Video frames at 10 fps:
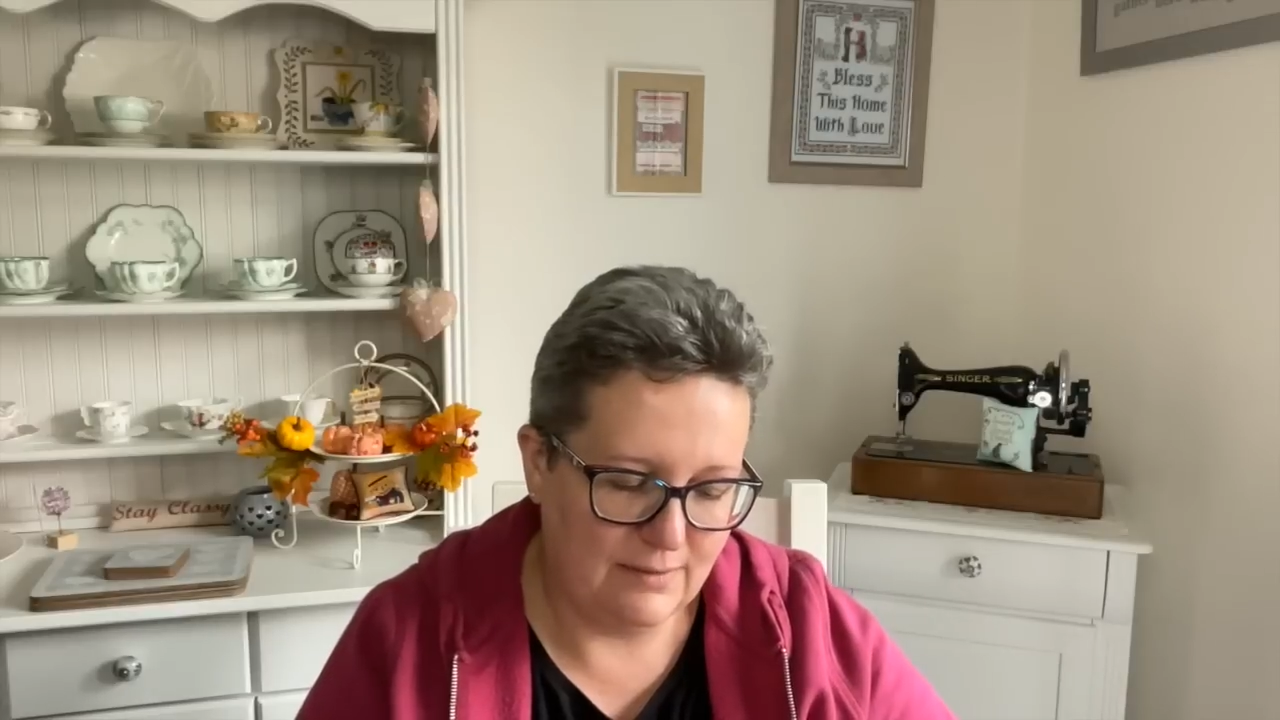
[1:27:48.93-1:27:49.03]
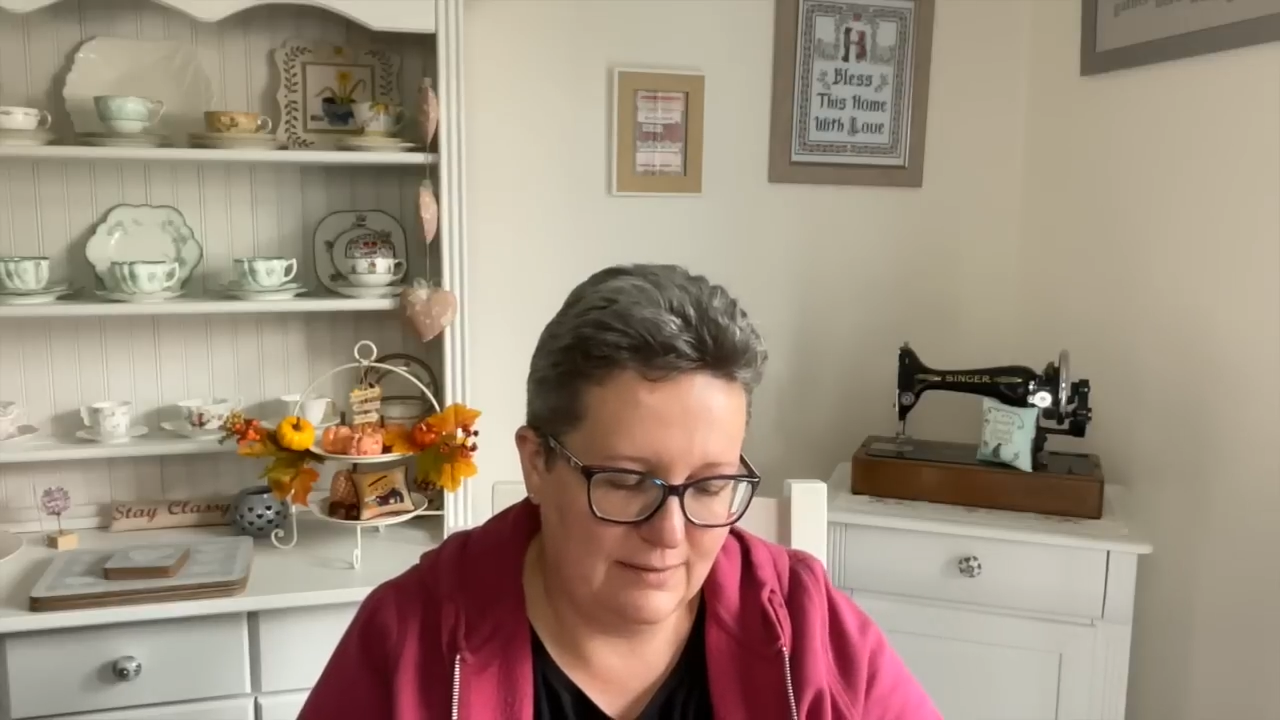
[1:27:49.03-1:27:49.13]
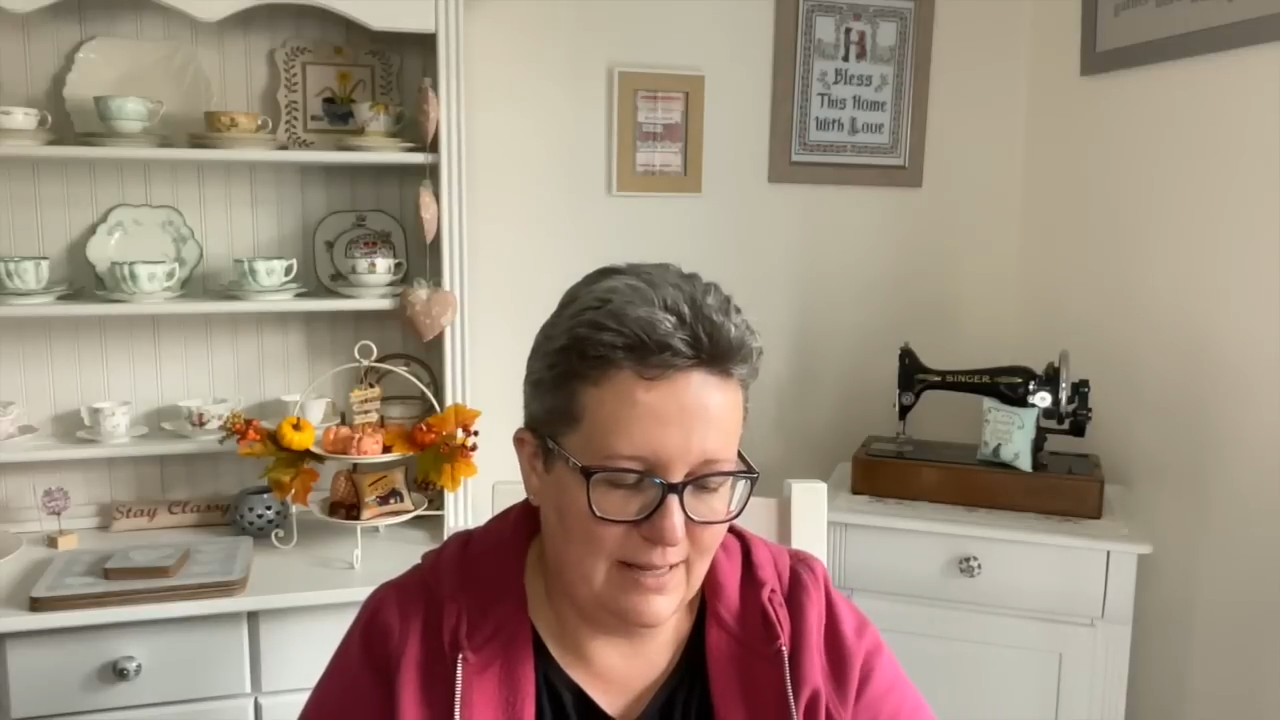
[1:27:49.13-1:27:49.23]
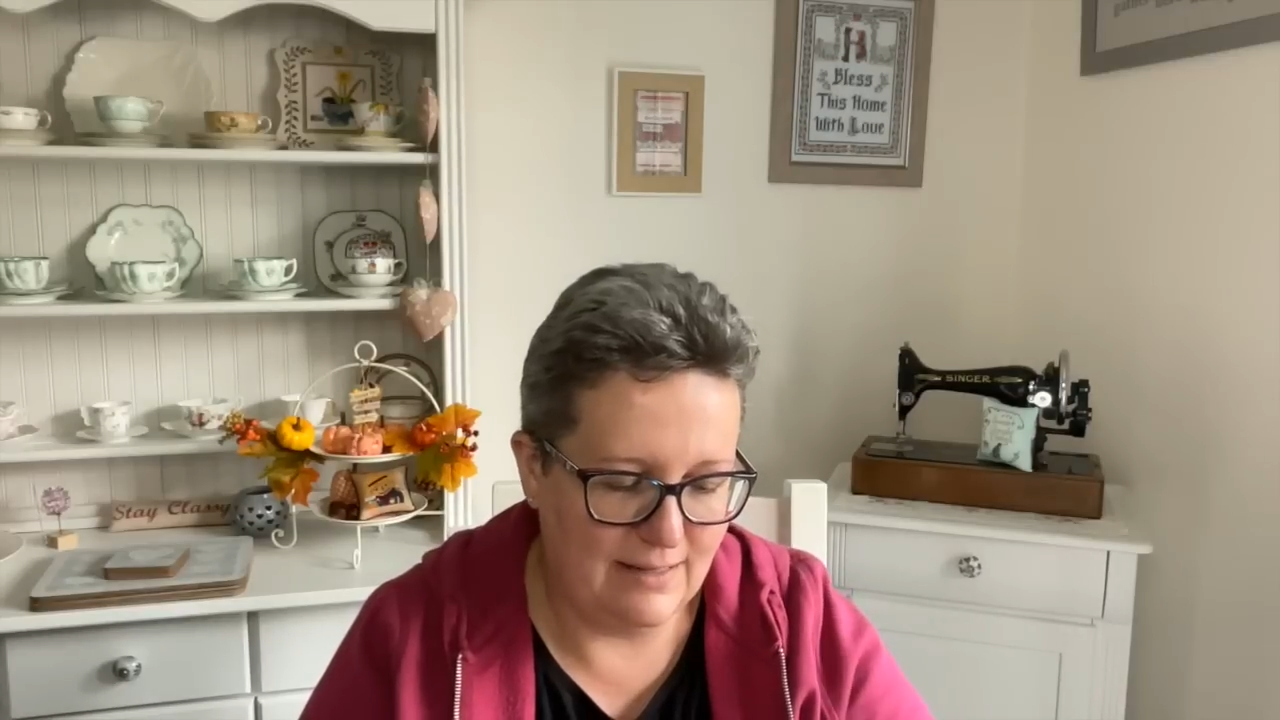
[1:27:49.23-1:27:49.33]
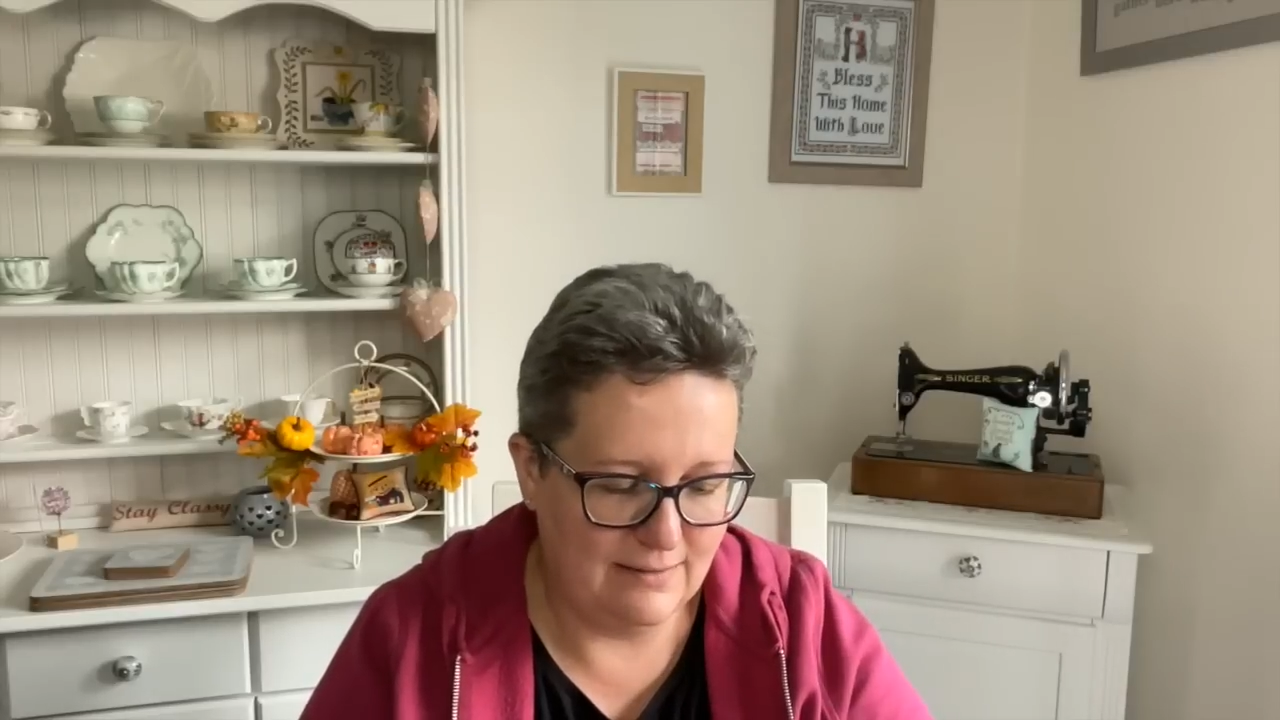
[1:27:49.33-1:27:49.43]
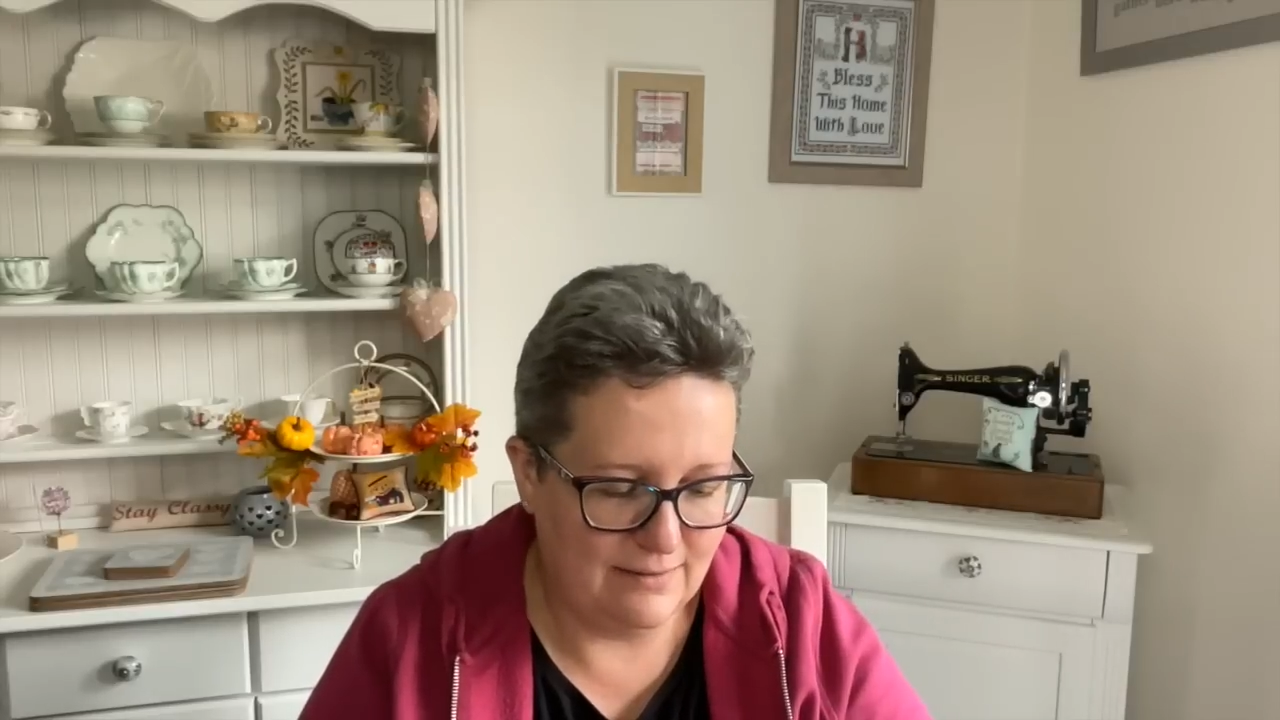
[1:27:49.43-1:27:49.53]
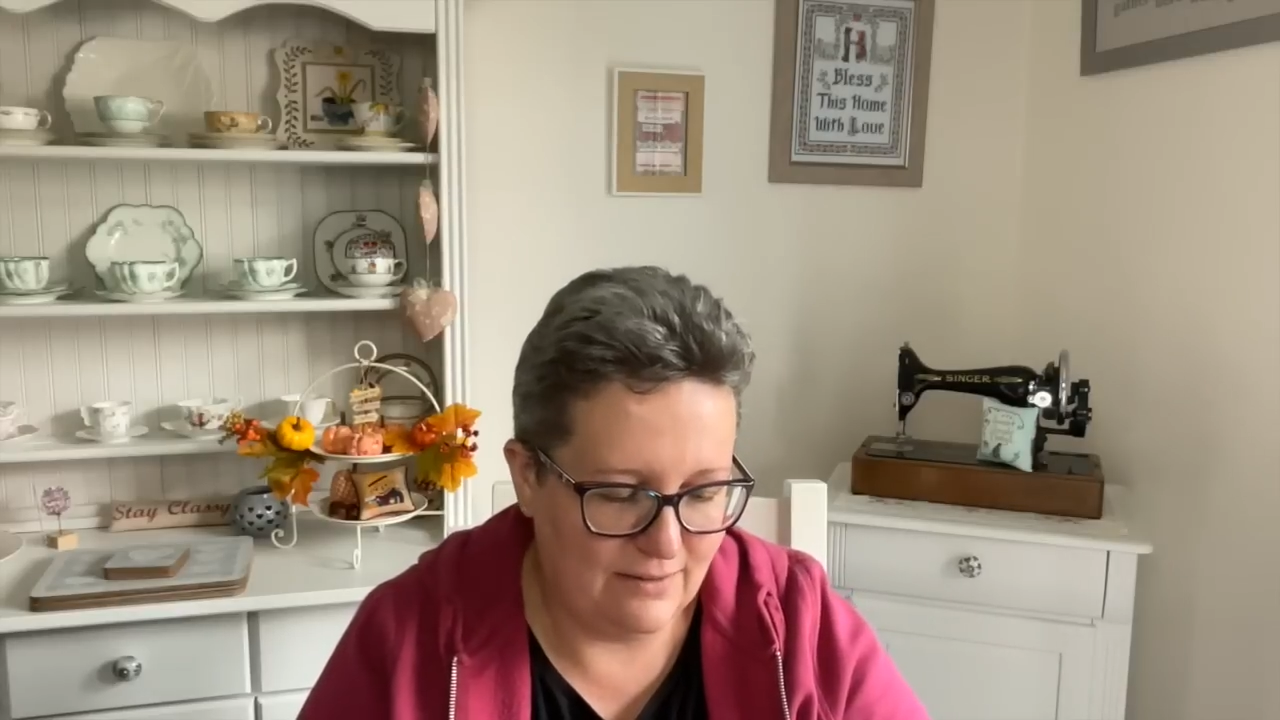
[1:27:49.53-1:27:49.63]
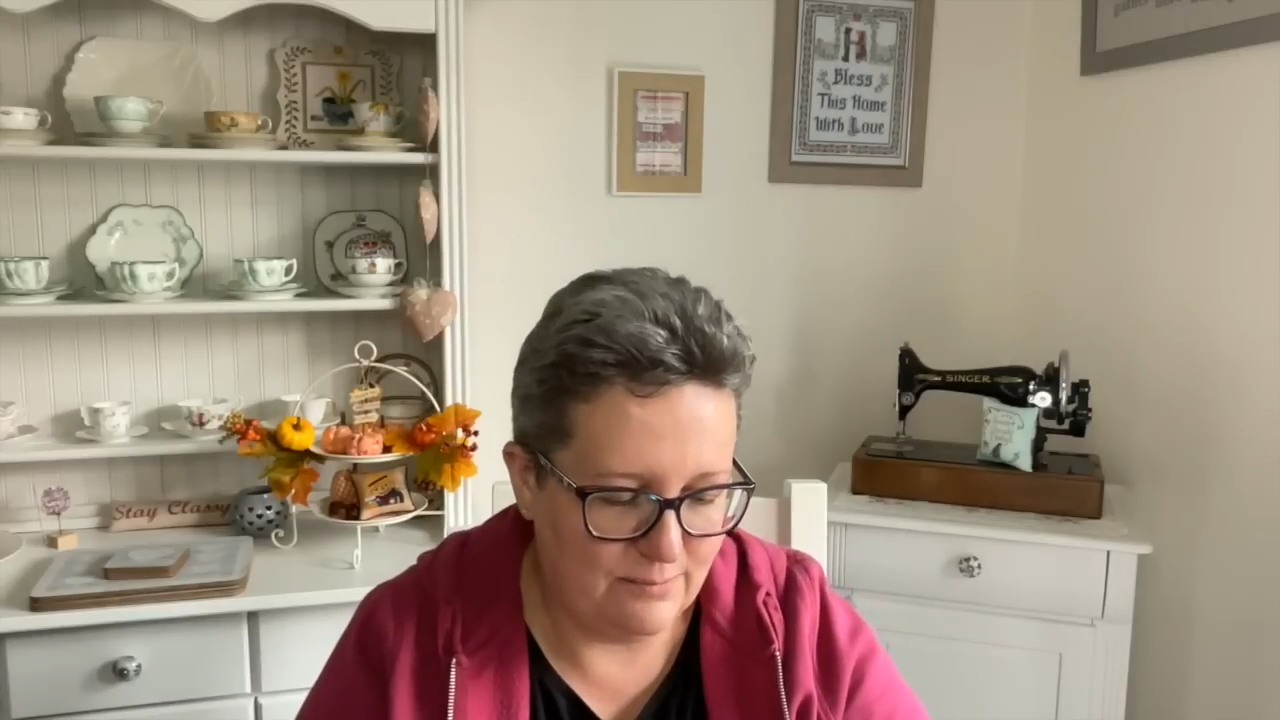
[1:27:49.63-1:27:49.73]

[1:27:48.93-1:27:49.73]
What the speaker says: And then